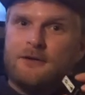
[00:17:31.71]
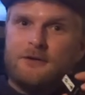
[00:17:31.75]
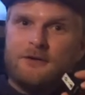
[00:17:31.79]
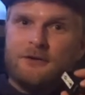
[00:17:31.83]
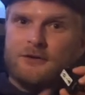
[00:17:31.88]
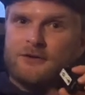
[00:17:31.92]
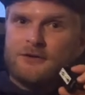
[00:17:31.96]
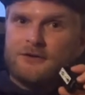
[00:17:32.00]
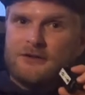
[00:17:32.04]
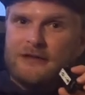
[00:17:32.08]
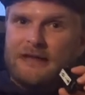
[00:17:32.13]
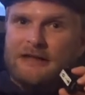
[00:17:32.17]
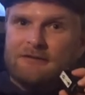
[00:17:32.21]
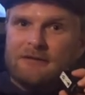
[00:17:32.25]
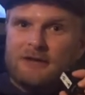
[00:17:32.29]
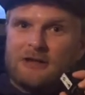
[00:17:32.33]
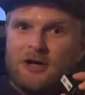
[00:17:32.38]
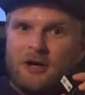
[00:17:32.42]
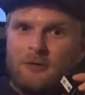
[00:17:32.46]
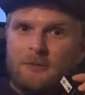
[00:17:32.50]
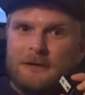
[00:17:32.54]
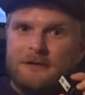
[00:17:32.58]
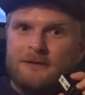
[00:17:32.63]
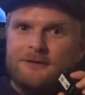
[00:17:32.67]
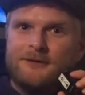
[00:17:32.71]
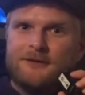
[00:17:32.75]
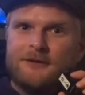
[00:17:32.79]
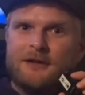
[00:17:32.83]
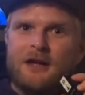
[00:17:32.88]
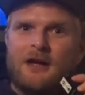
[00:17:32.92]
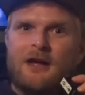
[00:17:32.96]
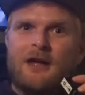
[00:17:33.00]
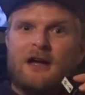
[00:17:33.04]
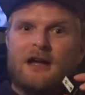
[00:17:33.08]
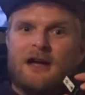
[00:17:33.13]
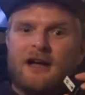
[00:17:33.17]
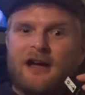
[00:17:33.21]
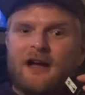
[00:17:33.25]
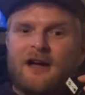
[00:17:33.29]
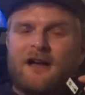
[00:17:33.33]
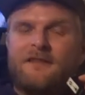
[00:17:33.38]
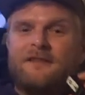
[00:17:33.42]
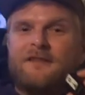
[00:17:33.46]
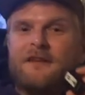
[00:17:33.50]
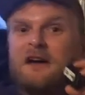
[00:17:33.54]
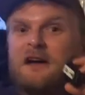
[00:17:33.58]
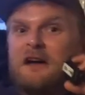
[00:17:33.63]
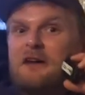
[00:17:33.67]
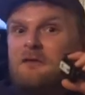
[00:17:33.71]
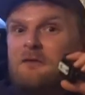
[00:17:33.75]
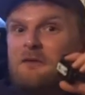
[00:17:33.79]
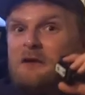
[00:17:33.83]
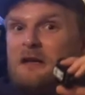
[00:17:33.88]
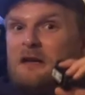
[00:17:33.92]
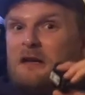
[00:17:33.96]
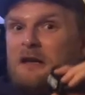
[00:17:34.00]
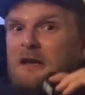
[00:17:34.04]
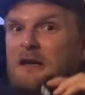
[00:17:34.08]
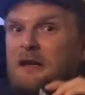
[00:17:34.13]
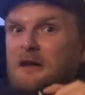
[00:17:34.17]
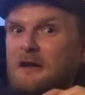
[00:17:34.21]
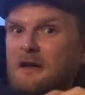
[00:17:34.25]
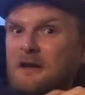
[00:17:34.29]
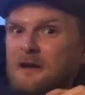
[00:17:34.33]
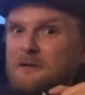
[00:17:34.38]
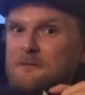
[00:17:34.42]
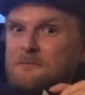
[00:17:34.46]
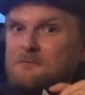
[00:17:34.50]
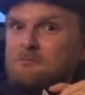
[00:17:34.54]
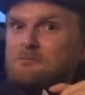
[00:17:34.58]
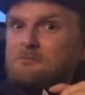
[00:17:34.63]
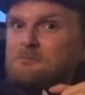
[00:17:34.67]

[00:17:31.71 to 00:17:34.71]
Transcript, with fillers: just leave a comment and I will uh,